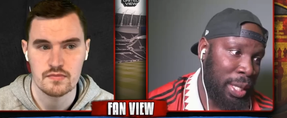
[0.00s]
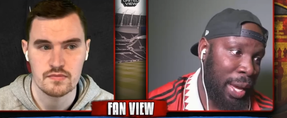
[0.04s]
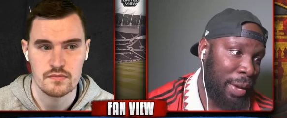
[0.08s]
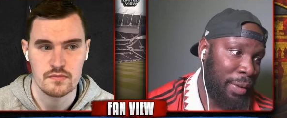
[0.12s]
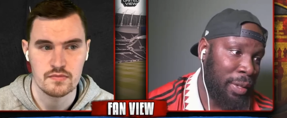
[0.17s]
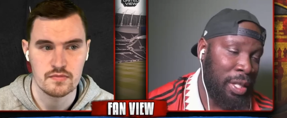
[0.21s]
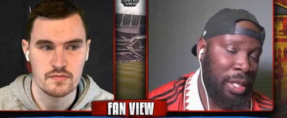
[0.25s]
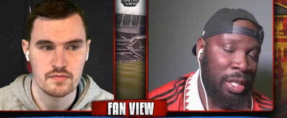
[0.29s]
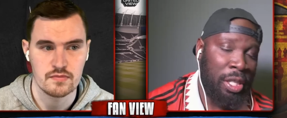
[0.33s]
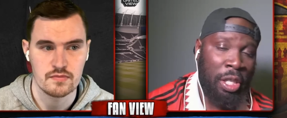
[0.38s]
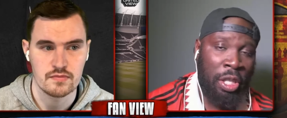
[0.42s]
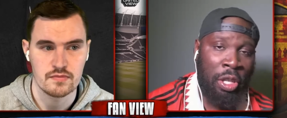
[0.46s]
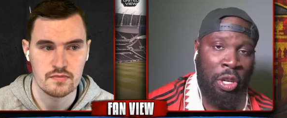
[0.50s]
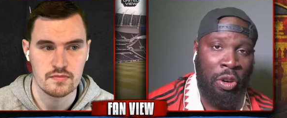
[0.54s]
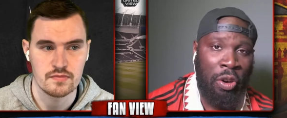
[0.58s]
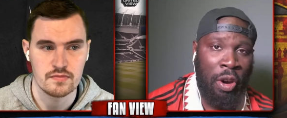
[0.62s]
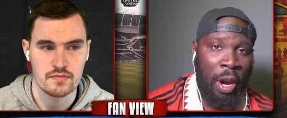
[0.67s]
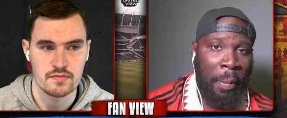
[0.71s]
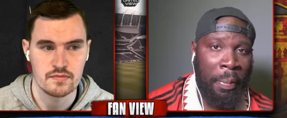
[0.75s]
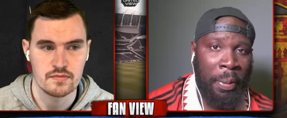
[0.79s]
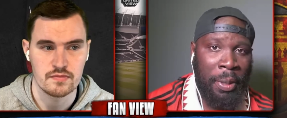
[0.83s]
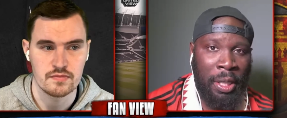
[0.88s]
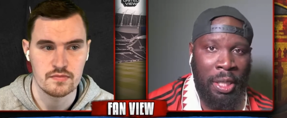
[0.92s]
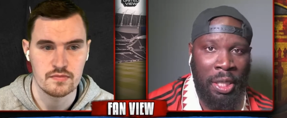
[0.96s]
Speaker 1: have to secure
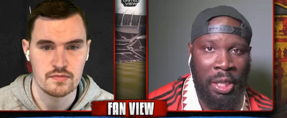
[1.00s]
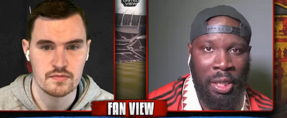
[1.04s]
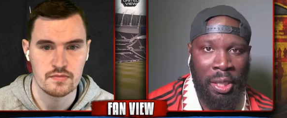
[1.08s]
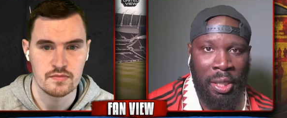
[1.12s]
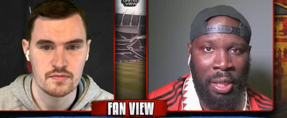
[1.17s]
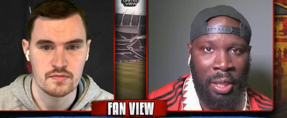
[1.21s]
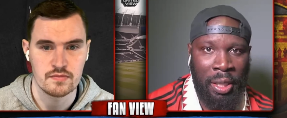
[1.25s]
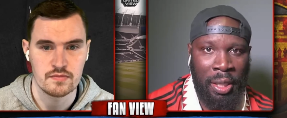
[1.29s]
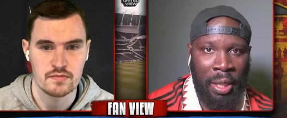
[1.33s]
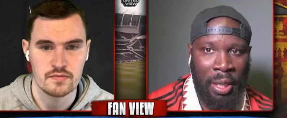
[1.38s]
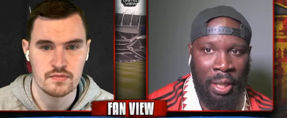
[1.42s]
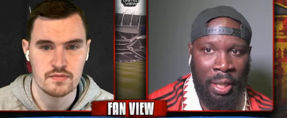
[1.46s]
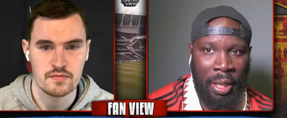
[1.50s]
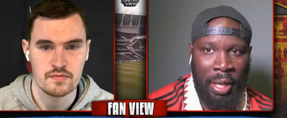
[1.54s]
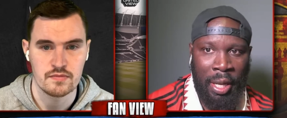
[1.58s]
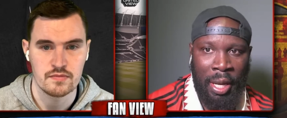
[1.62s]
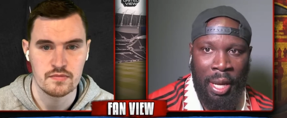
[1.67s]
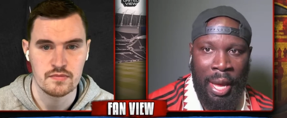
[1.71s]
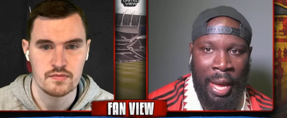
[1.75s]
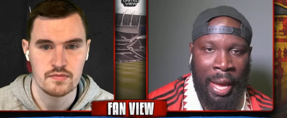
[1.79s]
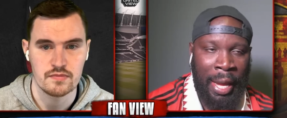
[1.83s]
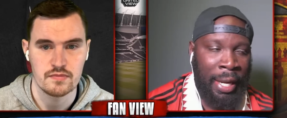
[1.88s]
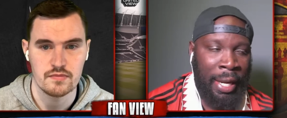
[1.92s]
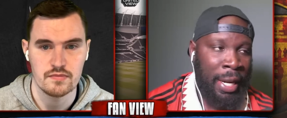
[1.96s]
our position.
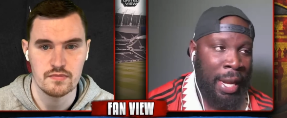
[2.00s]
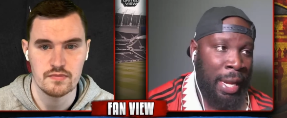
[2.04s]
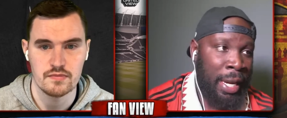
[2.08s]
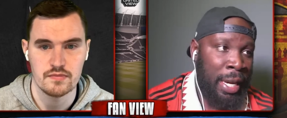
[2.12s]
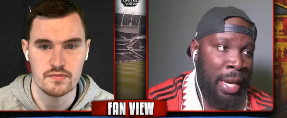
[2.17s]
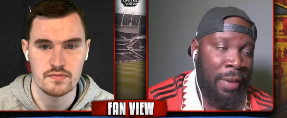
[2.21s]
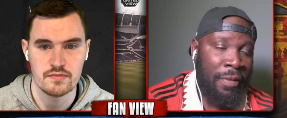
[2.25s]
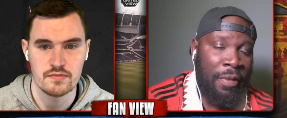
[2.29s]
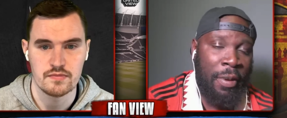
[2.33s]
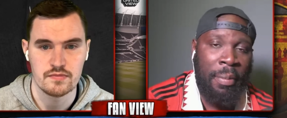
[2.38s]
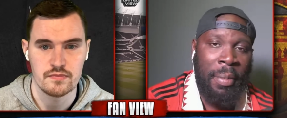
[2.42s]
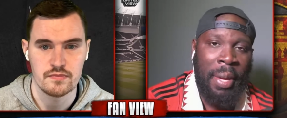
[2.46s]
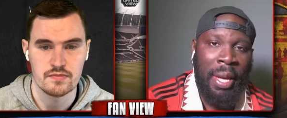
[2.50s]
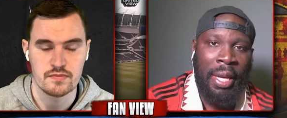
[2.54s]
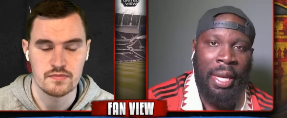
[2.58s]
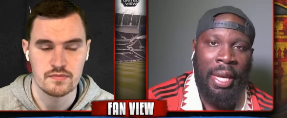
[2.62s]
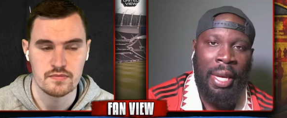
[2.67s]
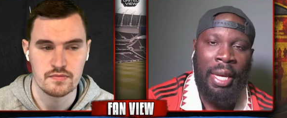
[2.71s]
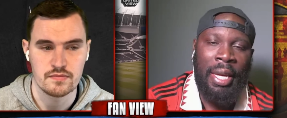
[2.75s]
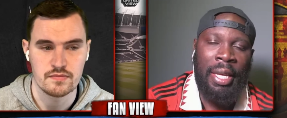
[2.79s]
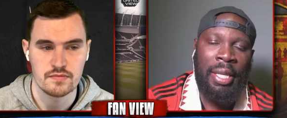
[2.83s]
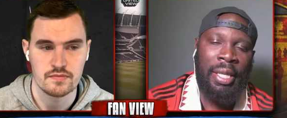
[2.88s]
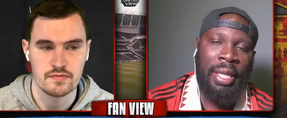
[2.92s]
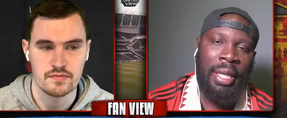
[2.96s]
And they never make it
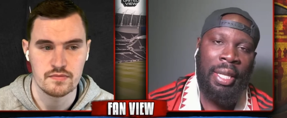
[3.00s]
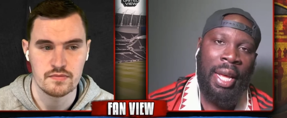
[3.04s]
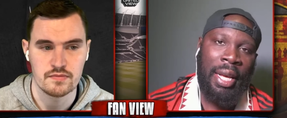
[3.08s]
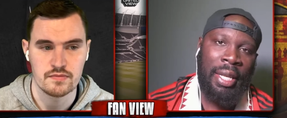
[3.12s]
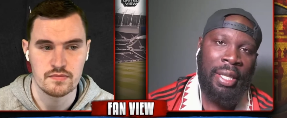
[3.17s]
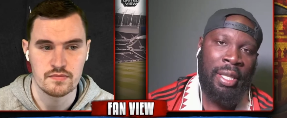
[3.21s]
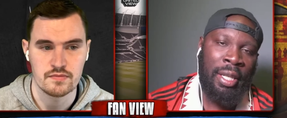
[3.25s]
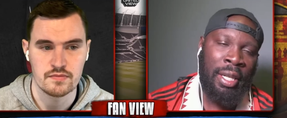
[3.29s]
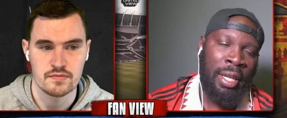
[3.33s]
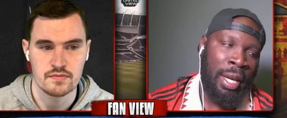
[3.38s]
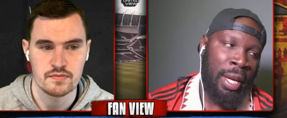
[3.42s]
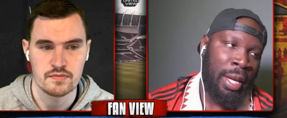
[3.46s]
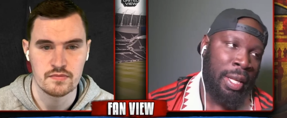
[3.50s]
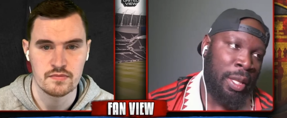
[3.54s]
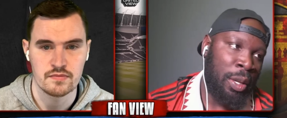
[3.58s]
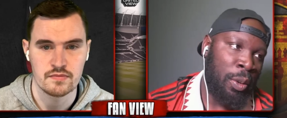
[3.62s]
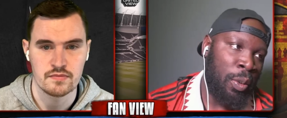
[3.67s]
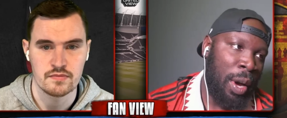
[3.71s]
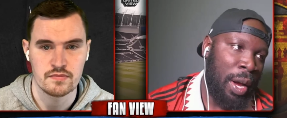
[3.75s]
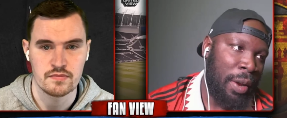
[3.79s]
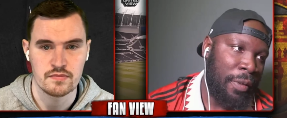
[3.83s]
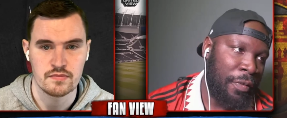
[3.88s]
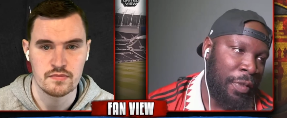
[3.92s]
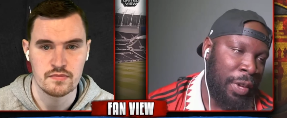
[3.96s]
easy. That's the
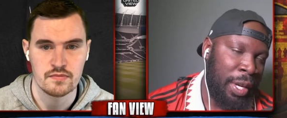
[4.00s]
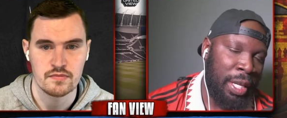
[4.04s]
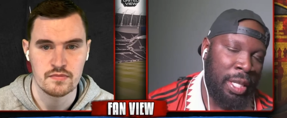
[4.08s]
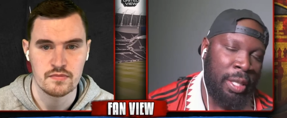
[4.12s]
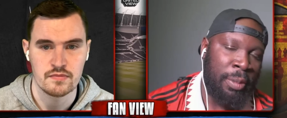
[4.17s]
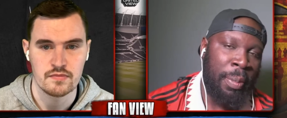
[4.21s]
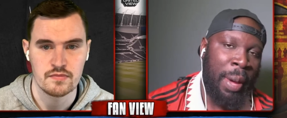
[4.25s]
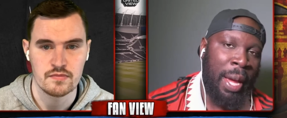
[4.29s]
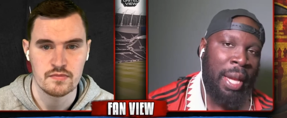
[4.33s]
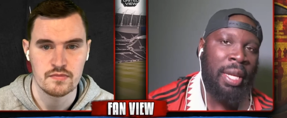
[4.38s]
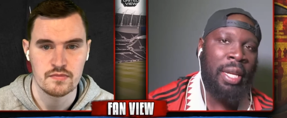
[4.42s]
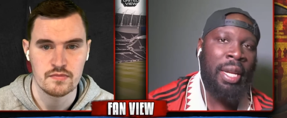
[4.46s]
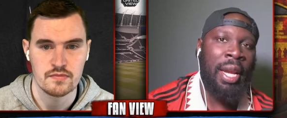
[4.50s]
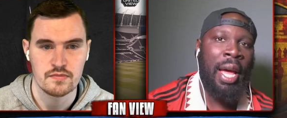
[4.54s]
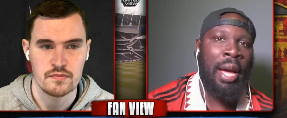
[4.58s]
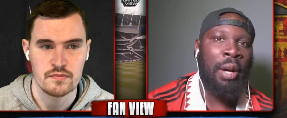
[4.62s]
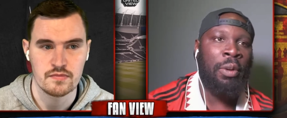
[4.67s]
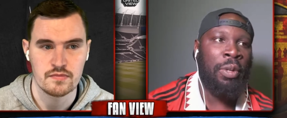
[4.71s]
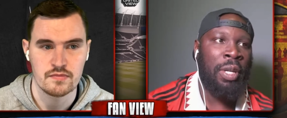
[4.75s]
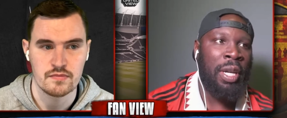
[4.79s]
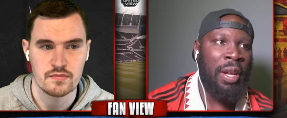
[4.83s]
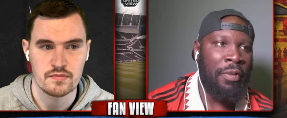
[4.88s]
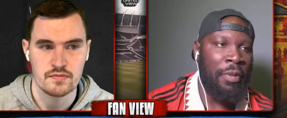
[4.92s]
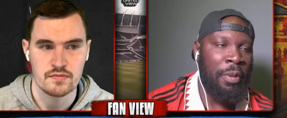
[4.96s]
one thing is Man United
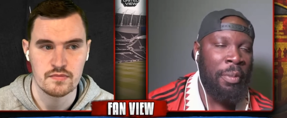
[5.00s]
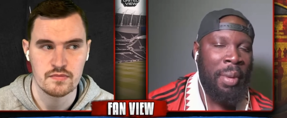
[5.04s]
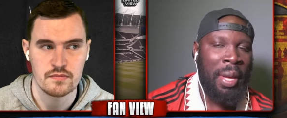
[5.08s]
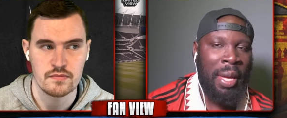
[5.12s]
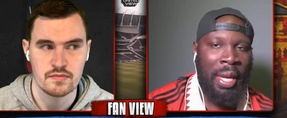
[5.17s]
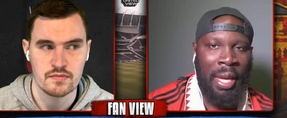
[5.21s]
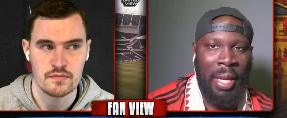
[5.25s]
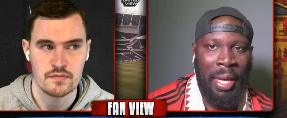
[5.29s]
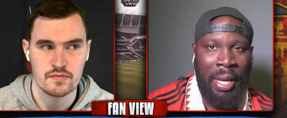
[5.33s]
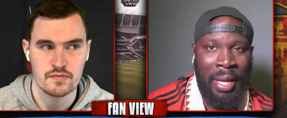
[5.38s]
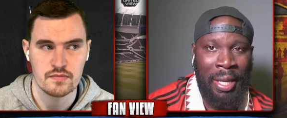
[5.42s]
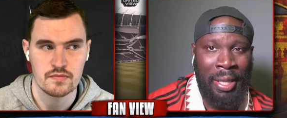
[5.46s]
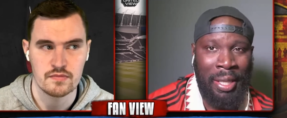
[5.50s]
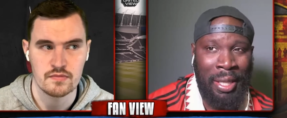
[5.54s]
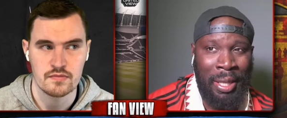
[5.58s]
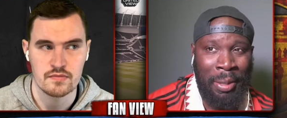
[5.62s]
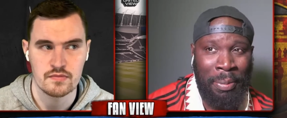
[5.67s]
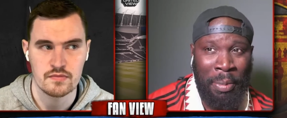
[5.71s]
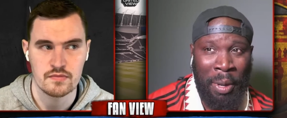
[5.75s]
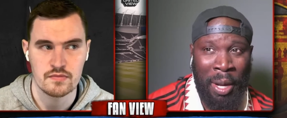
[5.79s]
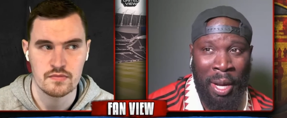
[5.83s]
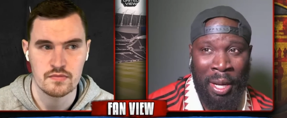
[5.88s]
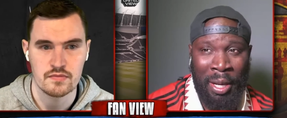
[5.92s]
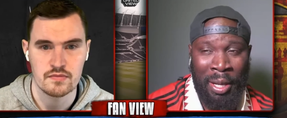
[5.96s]
will never make it easy,
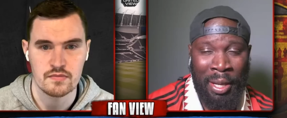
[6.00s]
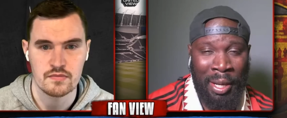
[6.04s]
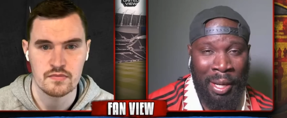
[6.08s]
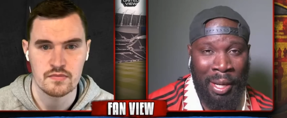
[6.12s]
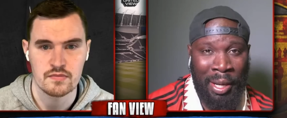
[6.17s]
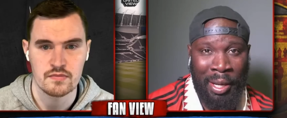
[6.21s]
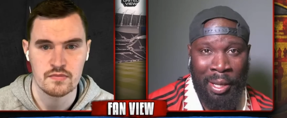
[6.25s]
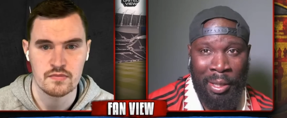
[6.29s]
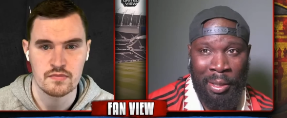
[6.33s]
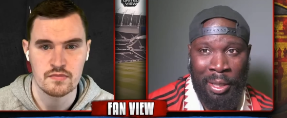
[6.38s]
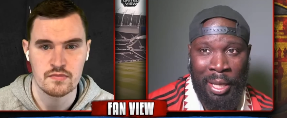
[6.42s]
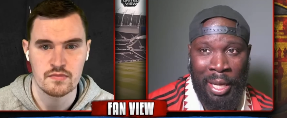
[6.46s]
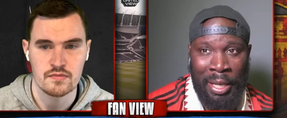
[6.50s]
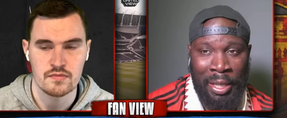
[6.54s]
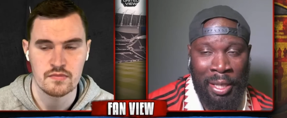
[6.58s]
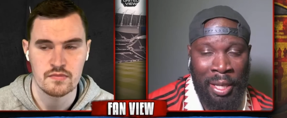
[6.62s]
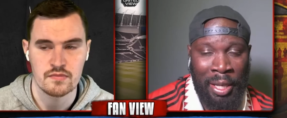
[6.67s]
but there's